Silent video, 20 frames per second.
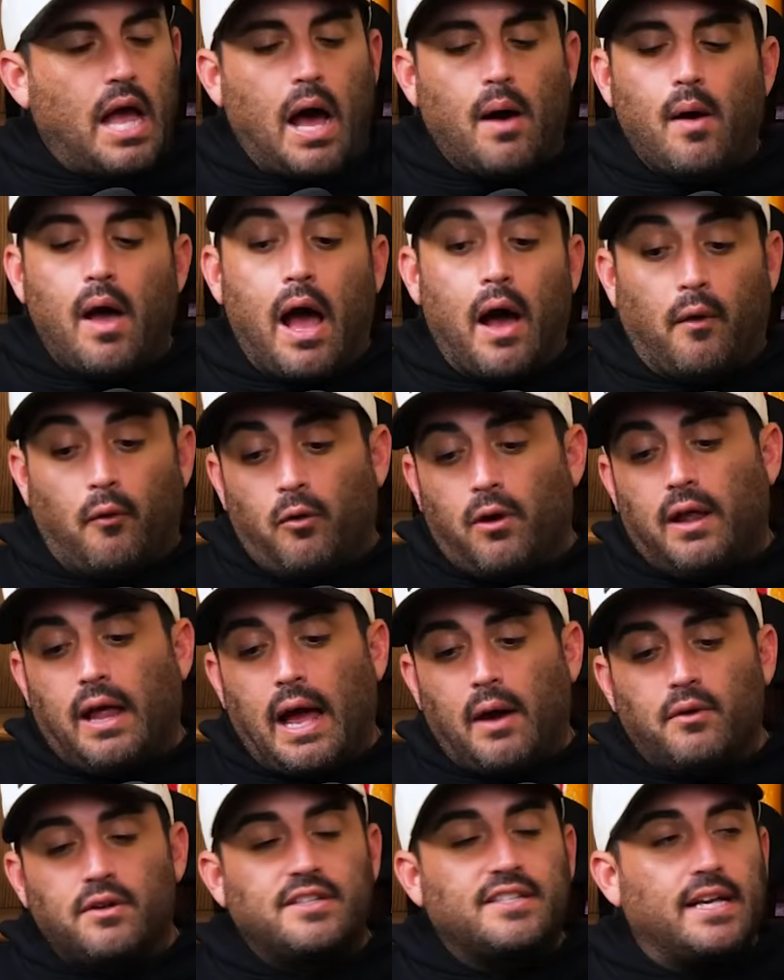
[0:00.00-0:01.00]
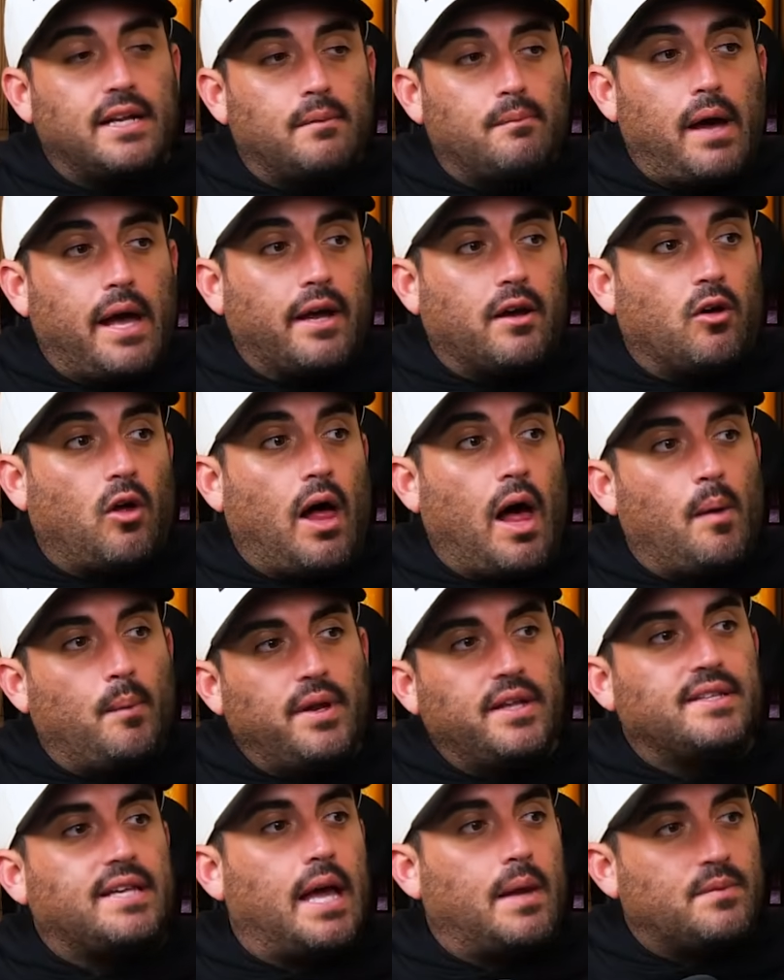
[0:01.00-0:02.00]
Well, I would say to Michael, how
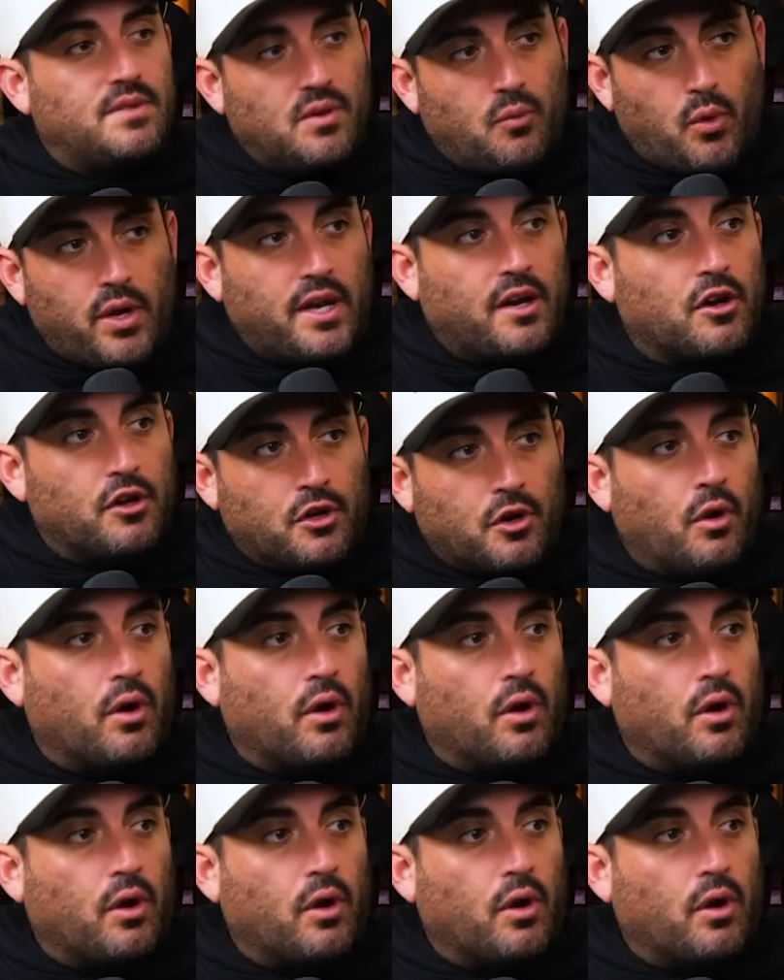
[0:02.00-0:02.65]
many times a week are you